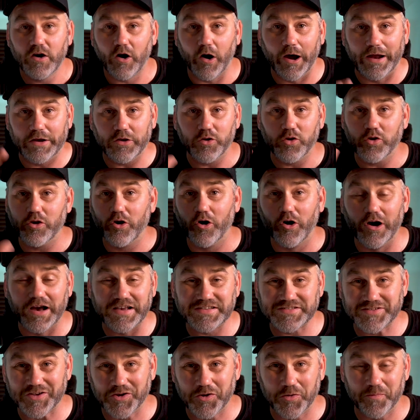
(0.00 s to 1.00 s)
I knew
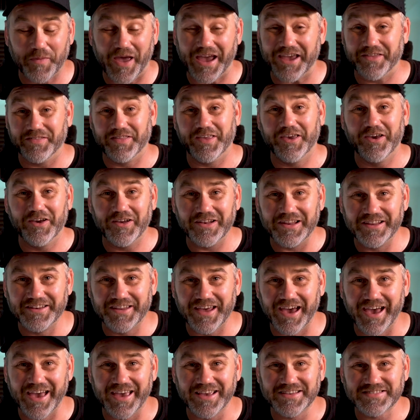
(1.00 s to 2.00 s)
guys who back in the early
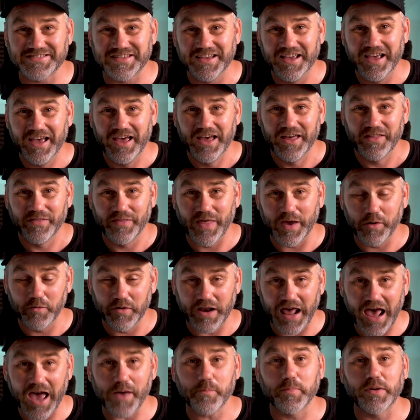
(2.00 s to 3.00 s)
days, they
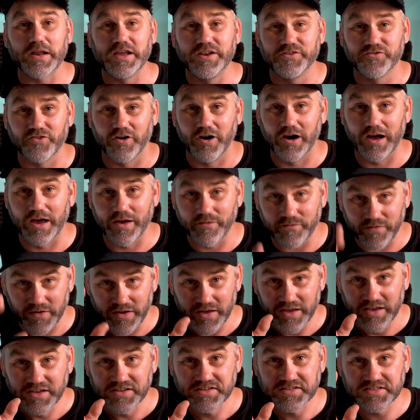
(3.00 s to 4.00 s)
would happily drive
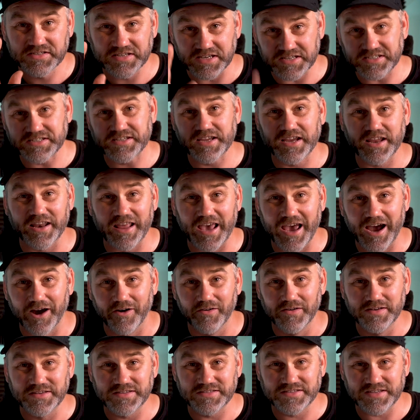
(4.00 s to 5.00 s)
16
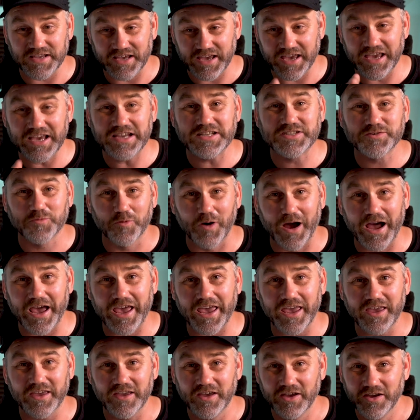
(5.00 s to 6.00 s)
hours each
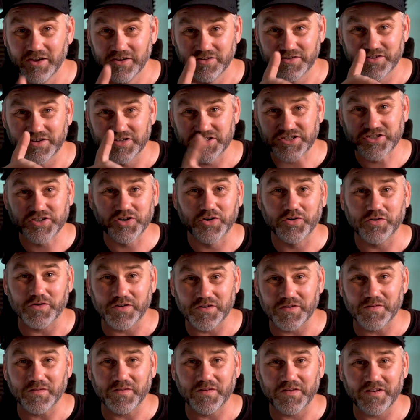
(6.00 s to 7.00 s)
way to shoot
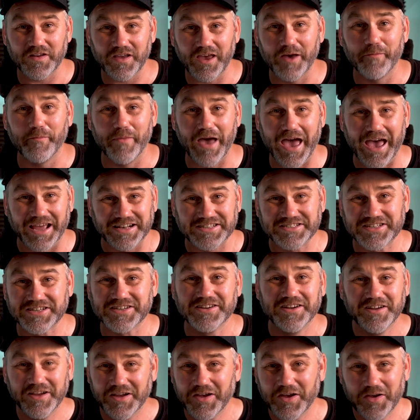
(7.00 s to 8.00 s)
a
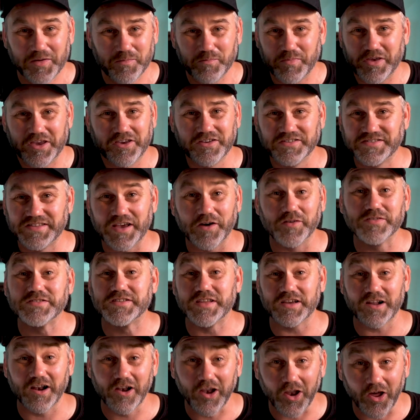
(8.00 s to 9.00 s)
match because that
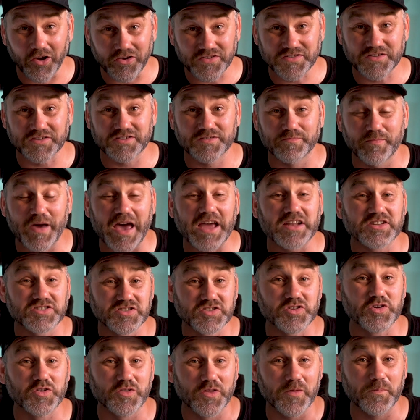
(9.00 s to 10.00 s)
was the closest
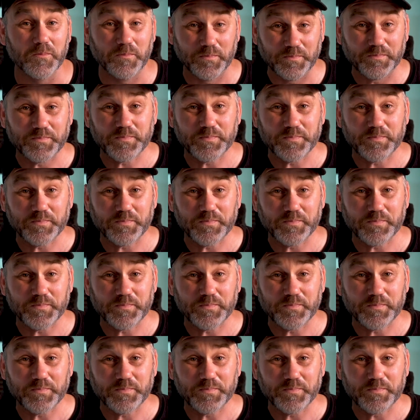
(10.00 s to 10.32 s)
match to them.